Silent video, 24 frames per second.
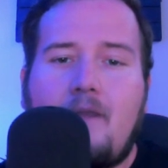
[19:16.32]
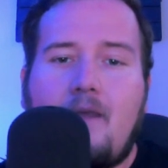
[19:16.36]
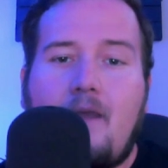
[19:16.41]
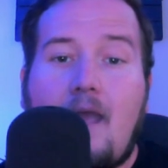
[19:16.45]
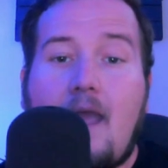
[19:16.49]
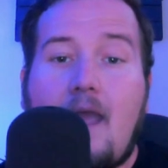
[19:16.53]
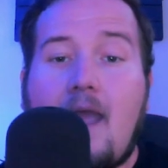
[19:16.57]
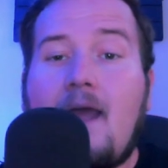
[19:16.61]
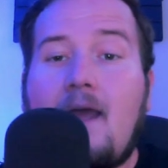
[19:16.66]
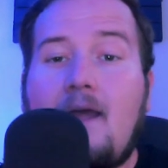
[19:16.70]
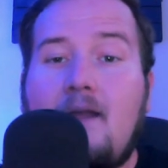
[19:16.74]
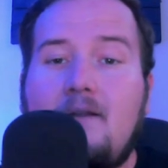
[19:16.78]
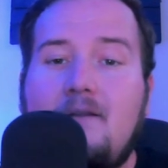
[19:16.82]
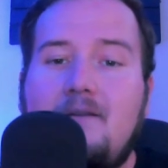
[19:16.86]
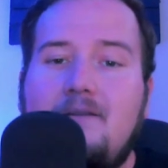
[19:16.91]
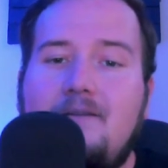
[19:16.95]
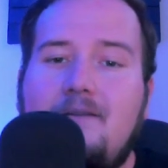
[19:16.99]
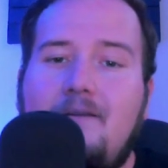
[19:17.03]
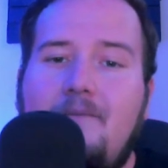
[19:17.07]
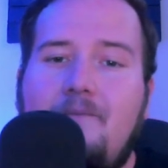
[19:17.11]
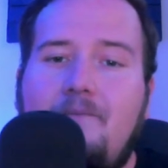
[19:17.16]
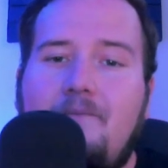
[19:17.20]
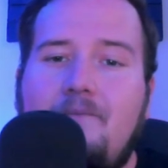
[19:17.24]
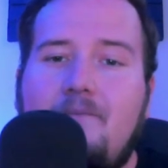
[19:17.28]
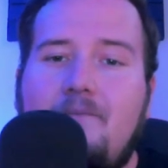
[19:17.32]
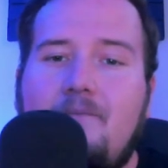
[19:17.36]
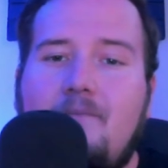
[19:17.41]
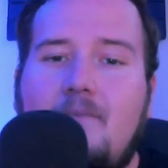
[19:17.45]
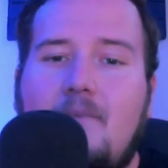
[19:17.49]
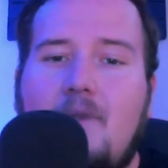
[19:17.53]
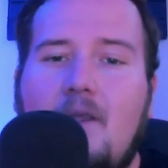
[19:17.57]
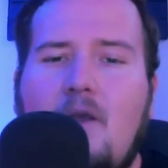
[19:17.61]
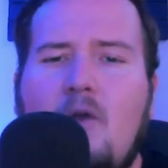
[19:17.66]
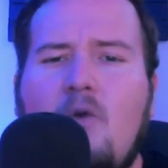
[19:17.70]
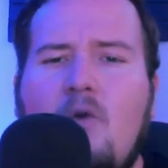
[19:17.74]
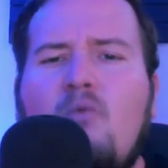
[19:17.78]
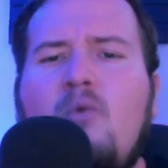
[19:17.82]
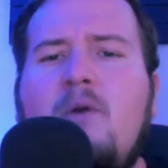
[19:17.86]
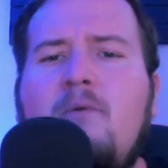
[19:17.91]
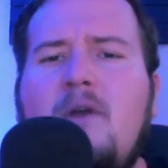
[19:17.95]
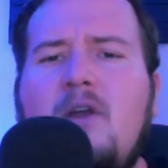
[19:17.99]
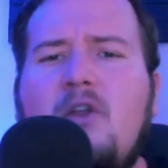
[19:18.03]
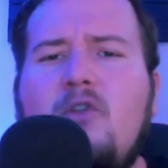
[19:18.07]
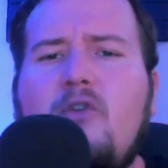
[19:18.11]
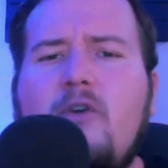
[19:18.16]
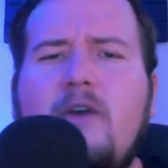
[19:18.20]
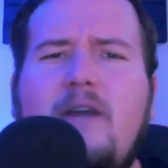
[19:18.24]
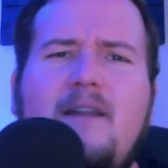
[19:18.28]
And when we
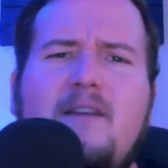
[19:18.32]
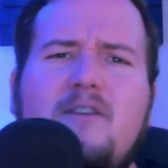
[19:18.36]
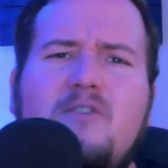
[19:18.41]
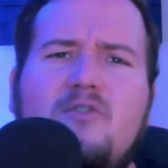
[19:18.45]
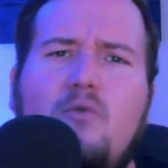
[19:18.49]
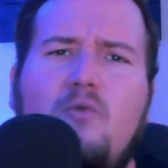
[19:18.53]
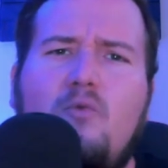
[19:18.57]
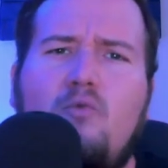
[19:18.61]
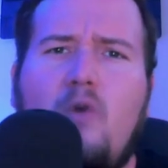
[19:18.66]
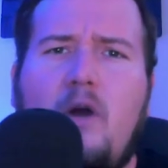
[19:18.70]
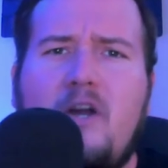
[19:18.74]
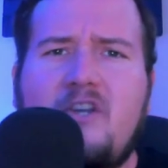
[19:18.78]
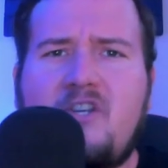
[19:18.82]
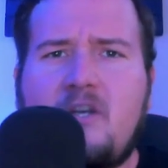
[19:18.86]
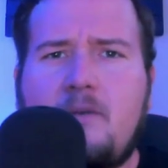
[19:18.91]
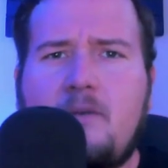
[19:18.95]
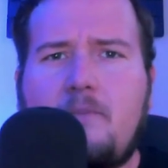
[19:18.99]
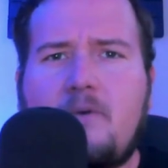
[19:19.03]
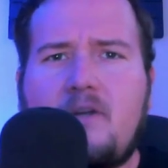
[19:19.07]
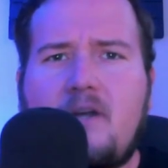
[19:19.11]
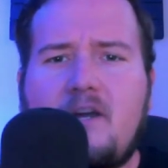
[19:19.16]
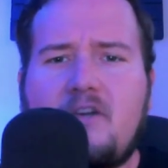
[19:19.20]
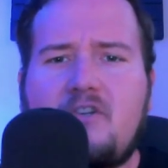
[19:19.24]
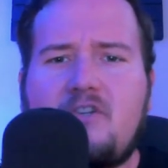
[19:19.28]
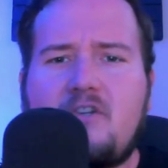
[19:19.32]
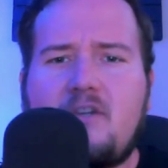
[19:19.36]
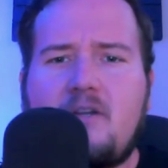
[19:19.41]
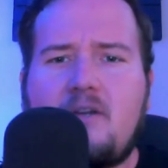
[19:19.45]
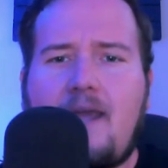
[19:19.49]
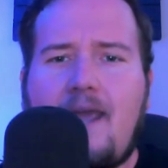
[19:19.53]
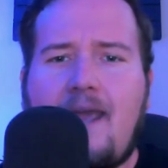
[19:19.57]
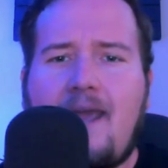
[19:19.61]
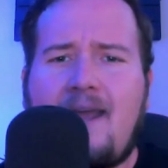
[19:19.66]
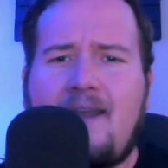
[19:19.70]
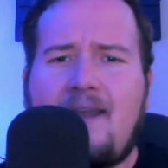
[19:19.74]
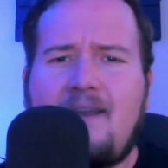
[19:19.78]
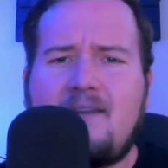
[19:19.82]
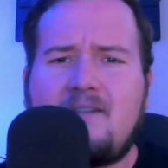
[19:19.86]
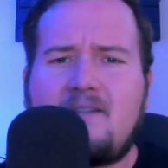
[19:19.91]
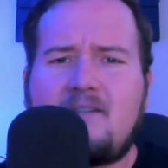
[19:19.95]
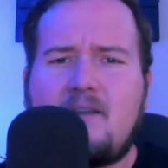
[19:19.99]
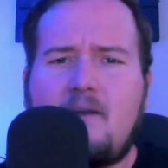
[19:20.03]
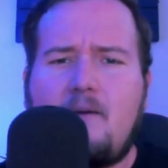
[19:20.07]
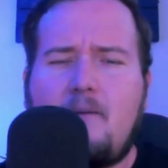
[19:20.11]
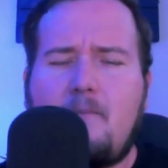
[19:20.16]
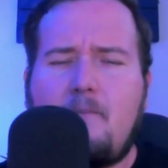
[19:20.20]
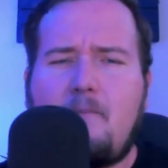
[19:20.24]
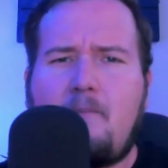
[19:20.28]
look at his rushing production and his
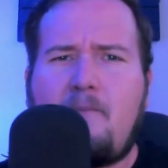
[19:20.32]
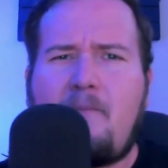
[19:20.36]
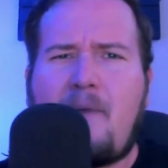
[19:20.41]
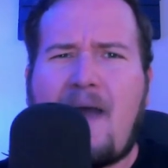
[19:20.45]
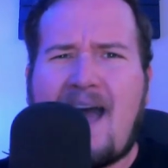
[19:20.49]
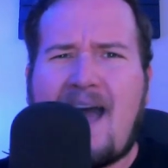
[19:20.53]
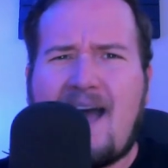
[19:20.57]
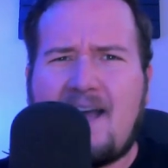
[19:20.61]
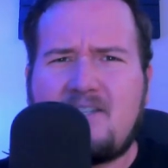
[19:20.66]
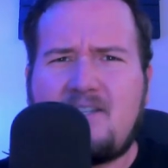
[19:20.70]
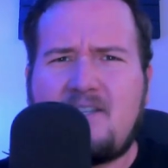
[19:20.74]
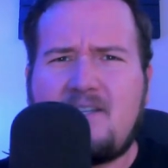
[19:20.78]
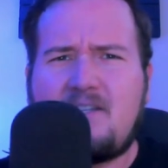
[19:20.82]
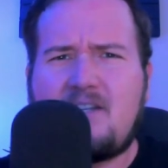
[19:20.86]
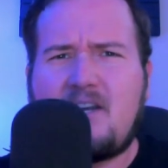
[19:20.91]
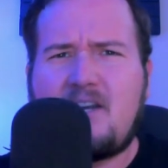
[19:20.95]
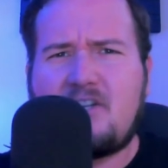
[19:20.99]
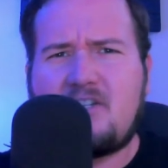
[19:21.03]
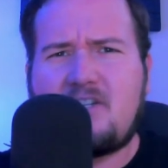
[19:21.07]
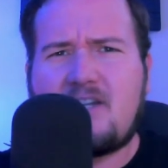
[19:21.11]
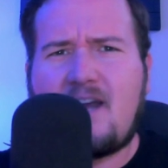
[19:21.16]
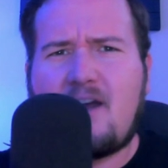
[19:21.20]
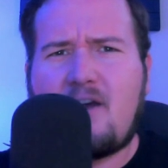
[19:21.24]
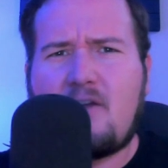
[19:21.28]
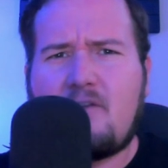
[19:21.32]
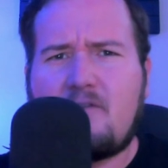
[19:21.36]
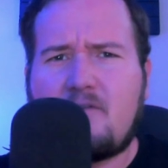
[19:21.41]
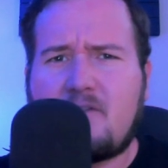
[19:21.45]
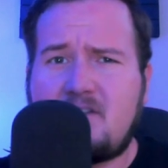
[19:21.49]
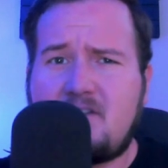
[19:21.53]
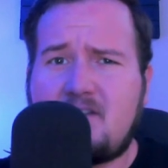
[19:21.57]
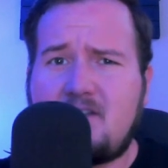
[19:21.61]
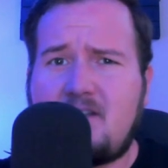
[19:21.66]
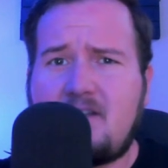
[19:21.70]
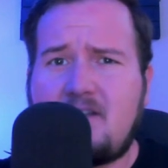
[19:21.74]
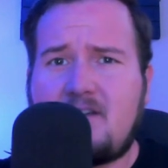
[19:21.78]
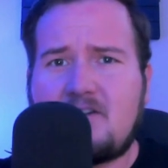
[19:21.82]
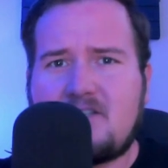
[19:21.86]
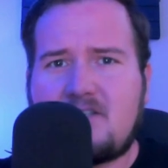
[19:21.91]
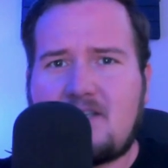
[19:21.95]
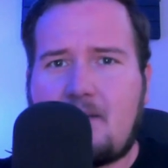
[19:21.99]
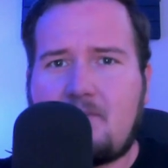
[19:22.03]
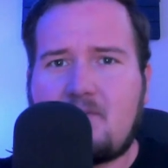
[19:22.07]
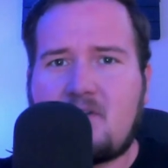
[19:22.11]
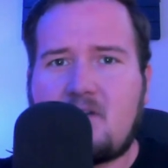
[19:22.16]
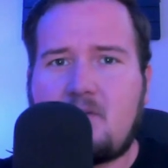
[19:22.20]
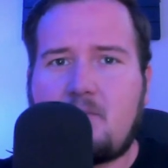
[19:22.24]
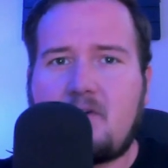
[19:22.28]
passing touchdown versus
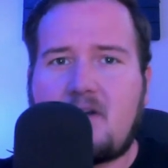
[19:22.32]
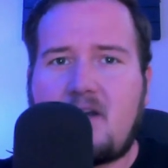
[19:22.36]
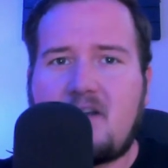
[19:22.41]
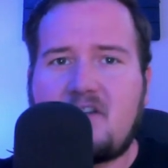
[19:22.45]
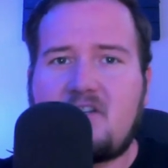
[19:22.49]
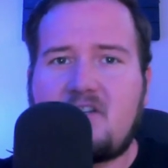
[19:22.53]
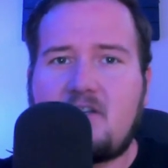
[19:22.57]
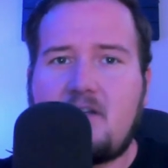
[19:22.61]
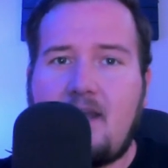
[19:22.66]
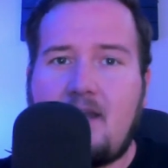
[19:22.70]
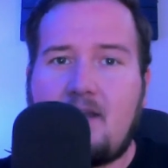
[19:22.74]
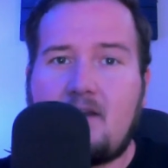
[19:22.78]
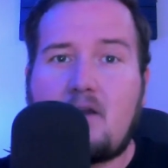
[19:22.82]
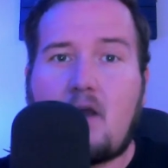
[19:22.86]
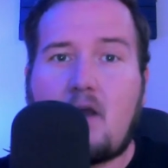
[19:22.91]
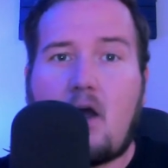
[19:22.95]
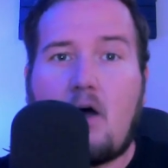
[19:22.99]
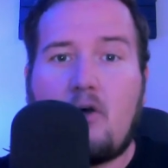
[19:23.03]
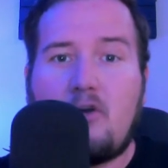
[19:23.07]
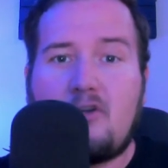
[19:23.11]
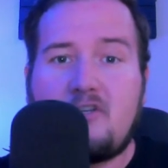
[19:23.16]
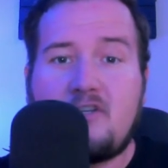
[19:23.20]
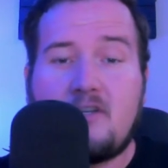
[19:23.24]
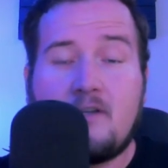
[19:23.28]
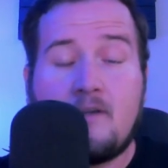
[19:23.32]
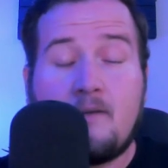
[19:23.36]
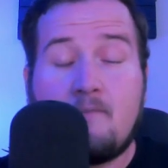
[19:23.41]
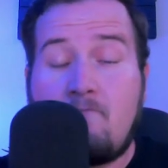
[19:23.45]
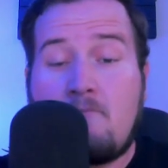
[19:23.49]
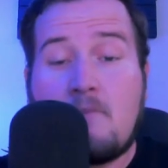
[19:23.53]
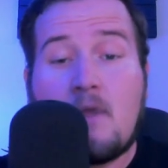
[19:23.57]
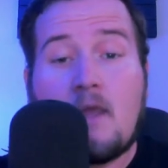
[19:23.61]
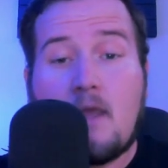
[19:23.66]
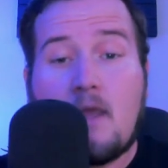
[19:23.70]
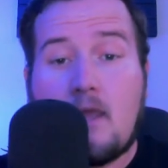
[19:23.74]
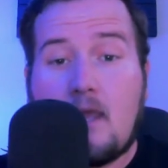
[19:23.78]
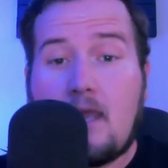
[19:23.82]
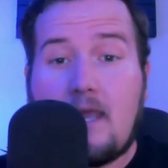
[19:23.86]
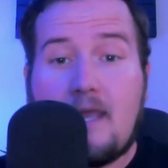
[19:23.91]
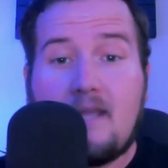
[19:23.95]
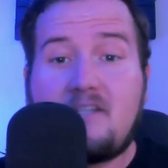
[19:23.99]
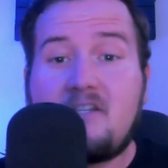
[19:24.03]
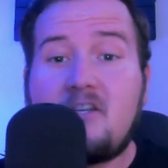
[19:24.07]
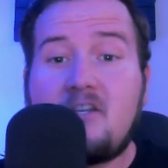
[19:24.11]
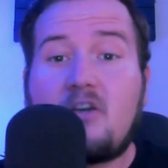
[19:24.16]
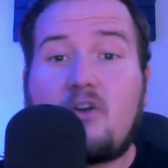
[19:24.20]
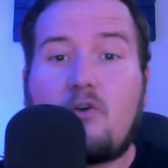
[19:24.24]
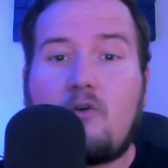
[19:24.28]
interception production in college, it's
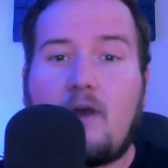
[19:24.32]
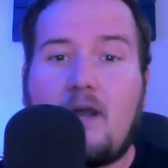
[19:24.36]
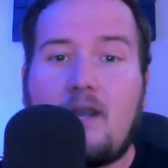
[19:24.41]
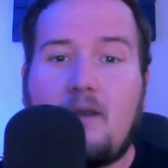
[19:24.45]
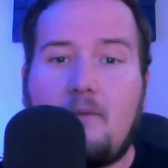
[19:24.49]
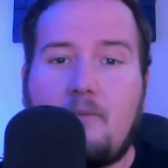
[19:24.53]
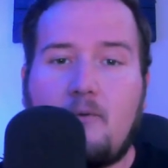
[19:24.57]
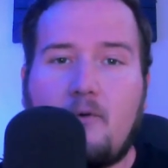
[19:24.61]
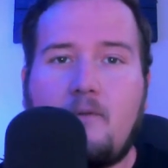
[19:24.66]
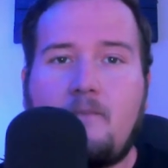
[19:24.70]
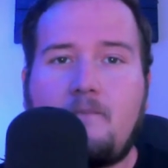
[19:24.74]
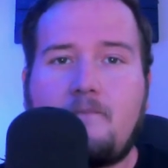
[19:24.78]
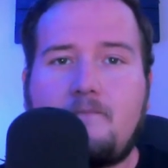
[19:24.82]
incredible.